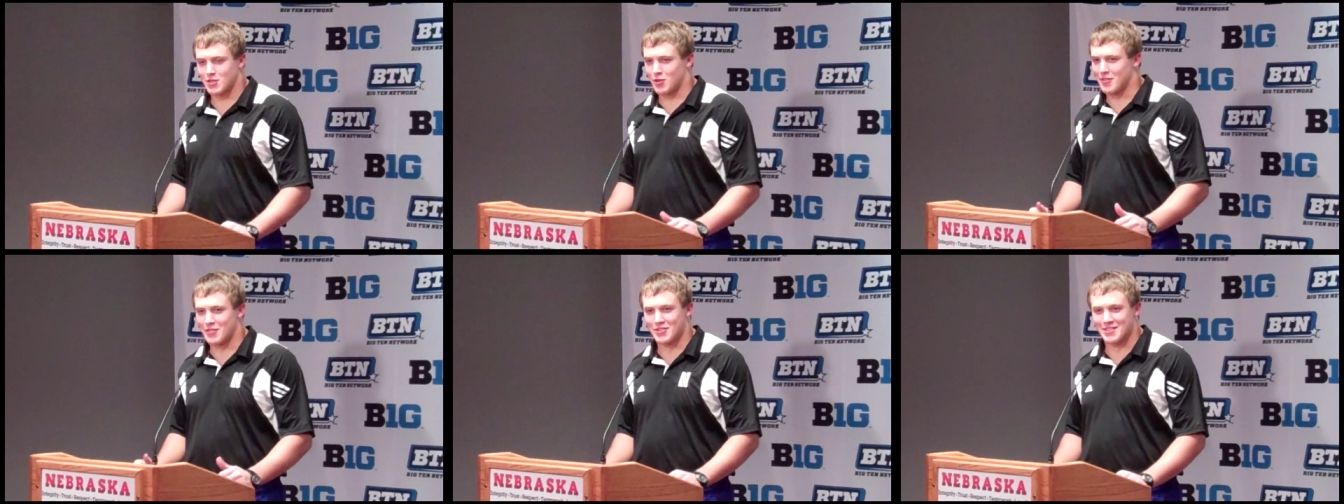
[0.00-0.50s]

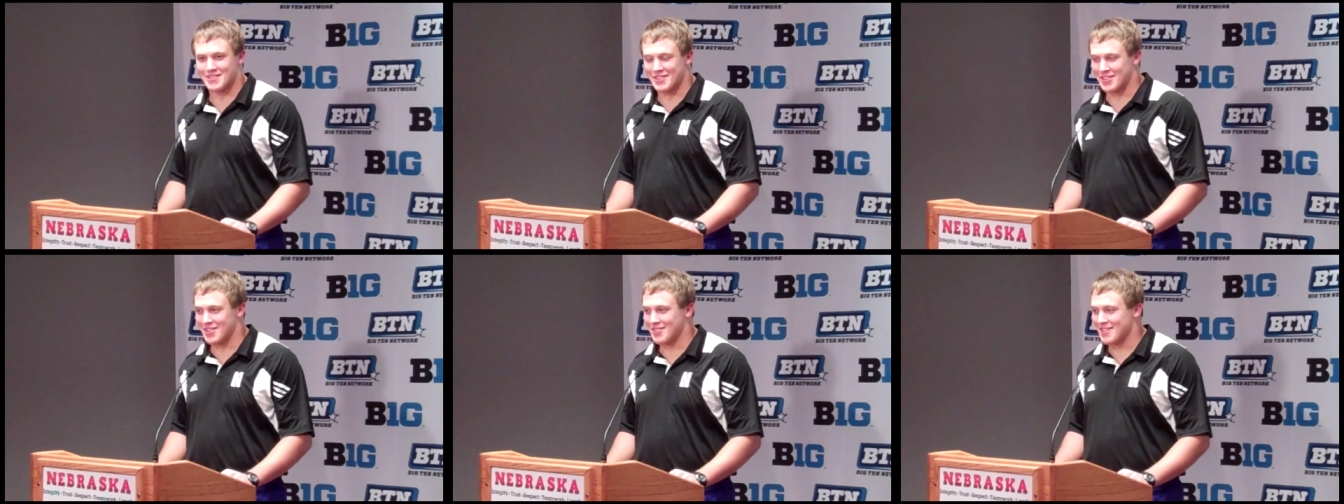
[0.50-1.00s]
great feeling, you
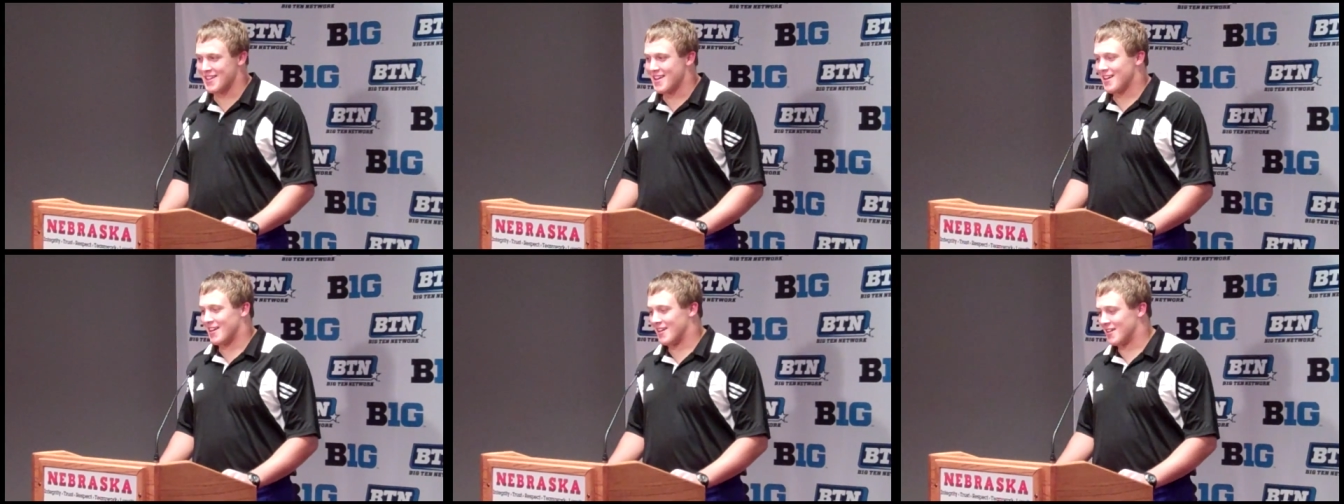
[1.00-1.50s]
know.
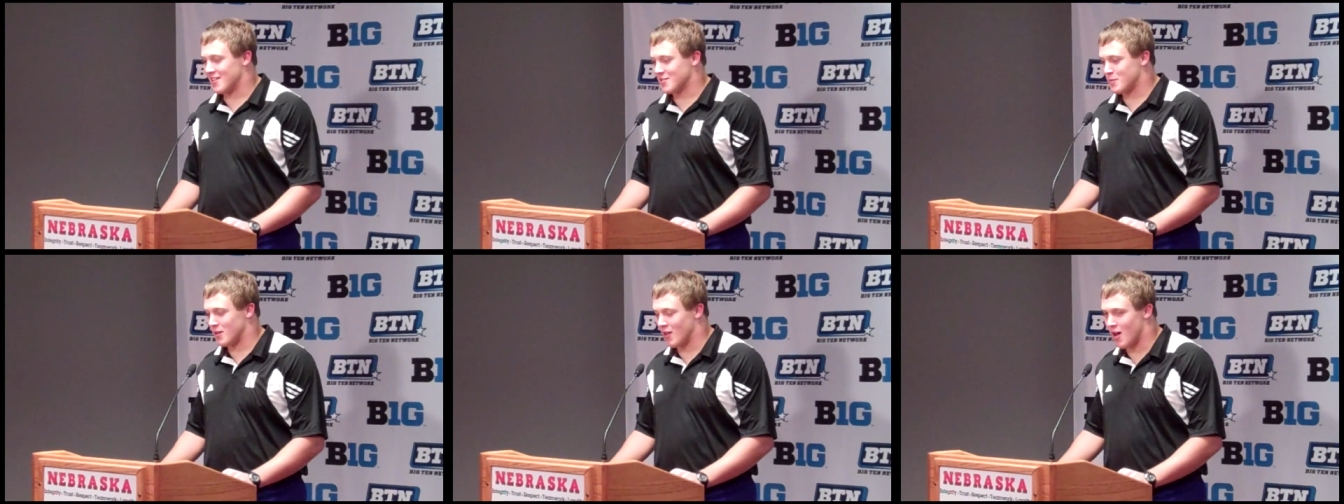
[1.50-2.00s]
Uh, it's
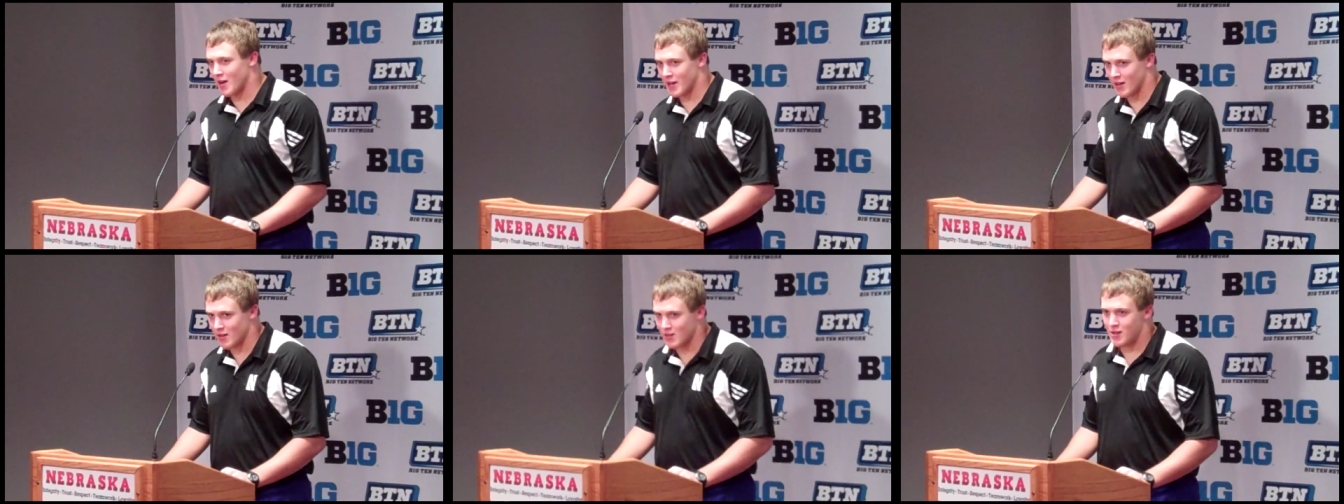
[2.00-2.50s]
been a long
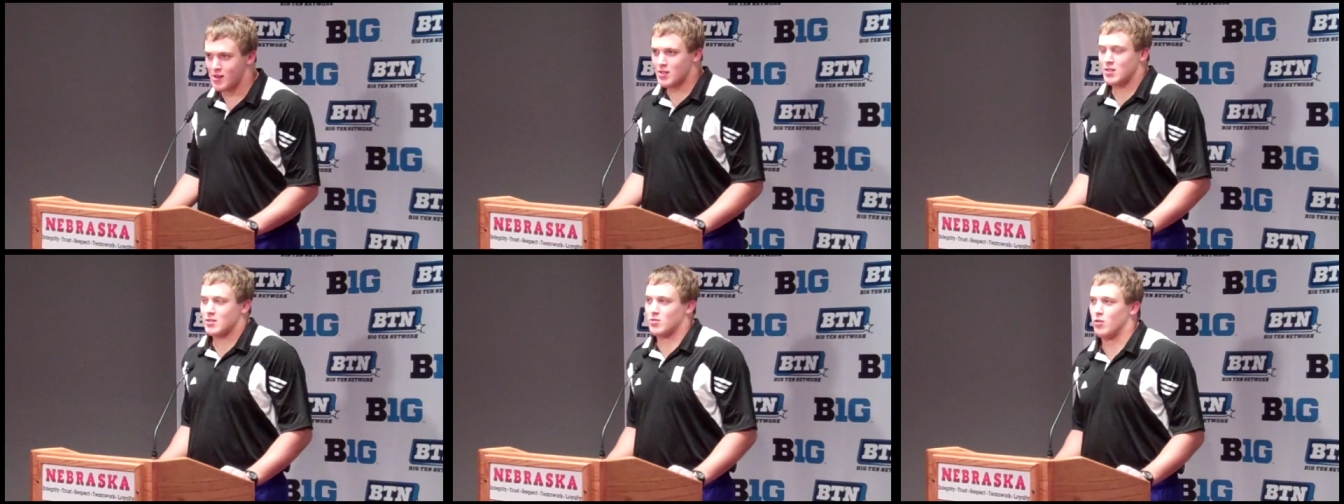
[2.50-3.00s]
year
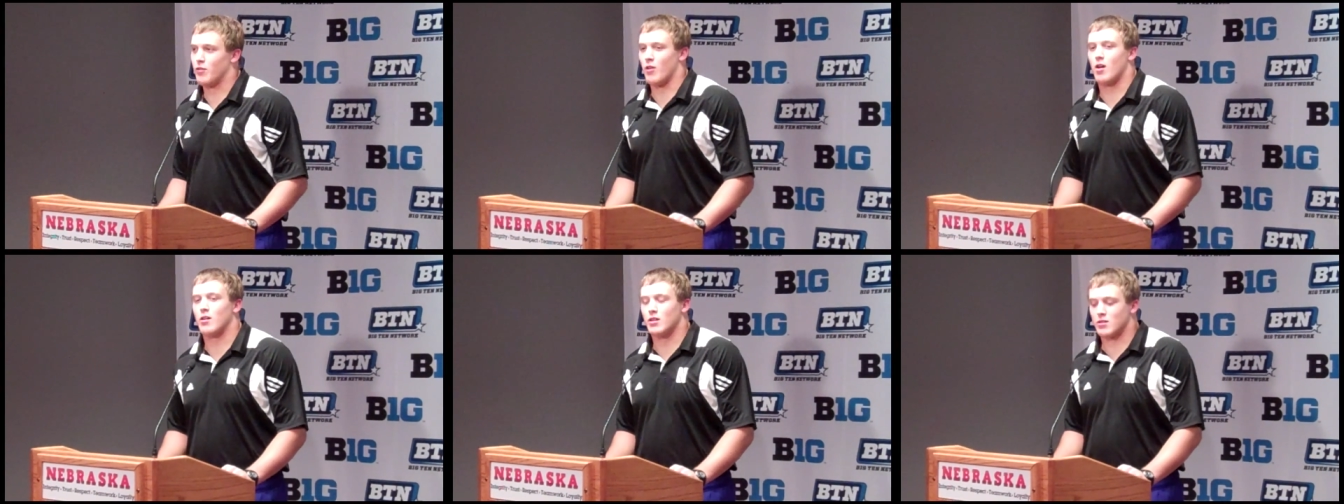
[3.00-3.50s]
so
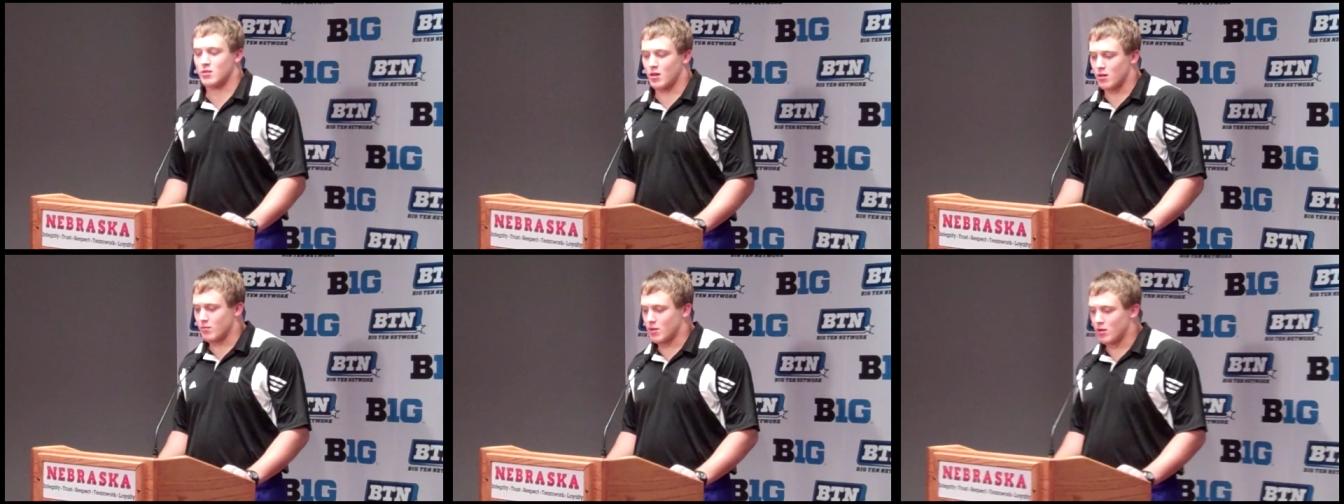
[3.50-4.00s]
far, and um, you